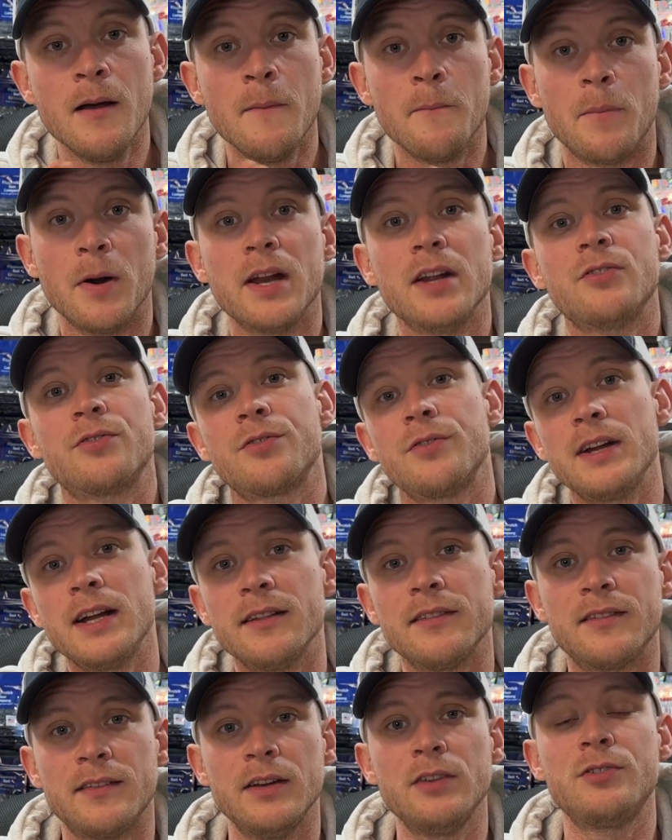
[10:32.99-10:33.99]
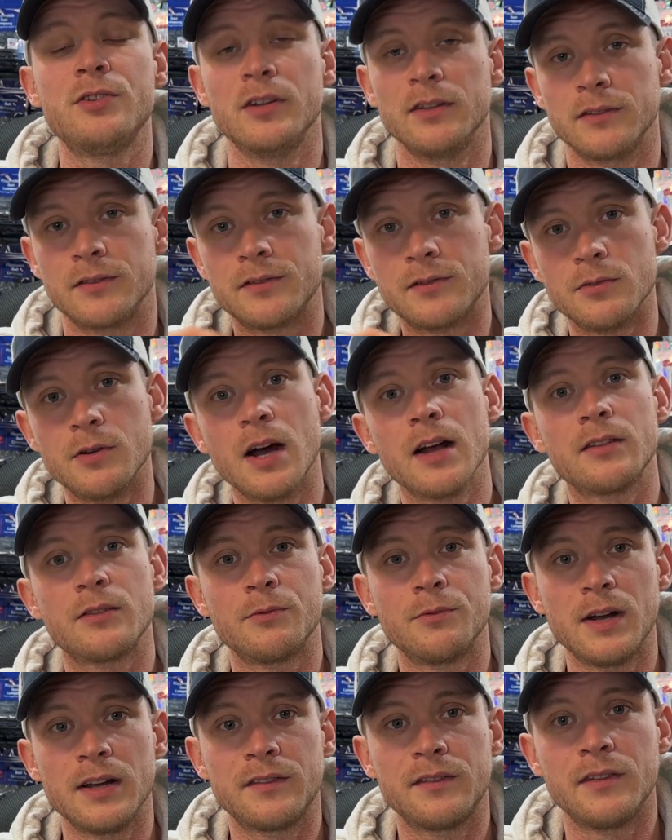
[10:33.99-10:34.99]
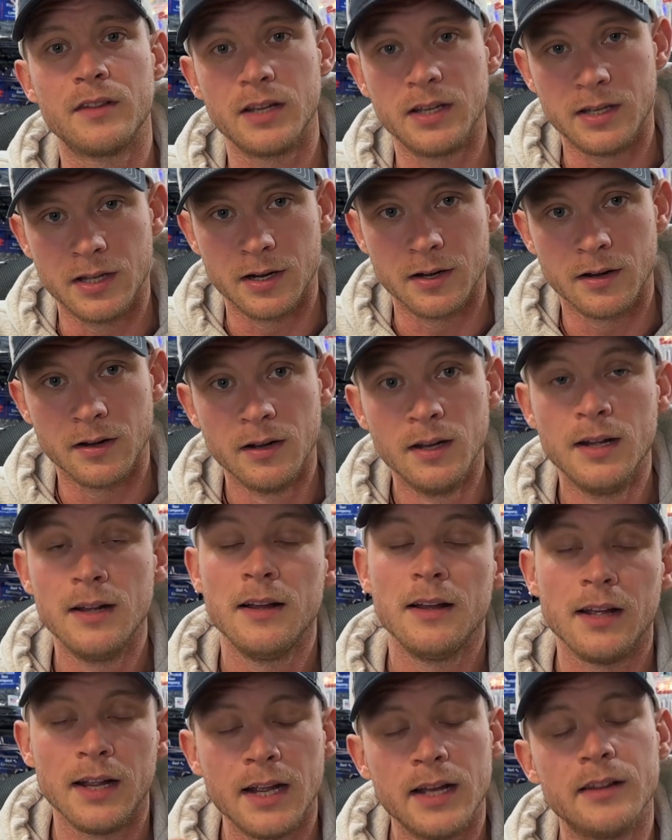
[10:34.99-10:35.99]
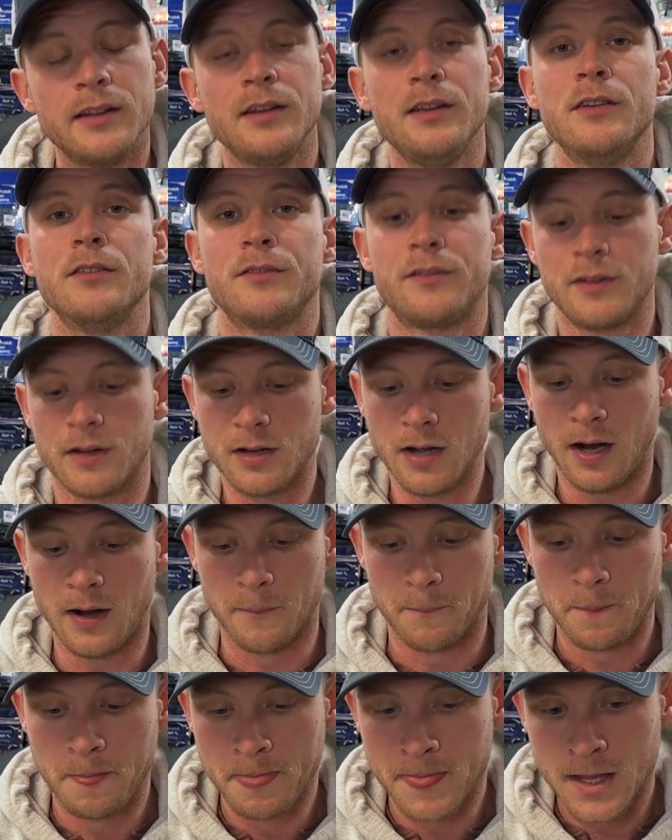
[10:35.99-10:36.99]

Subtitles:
but it transitions throughout the rest of the year and the years to come.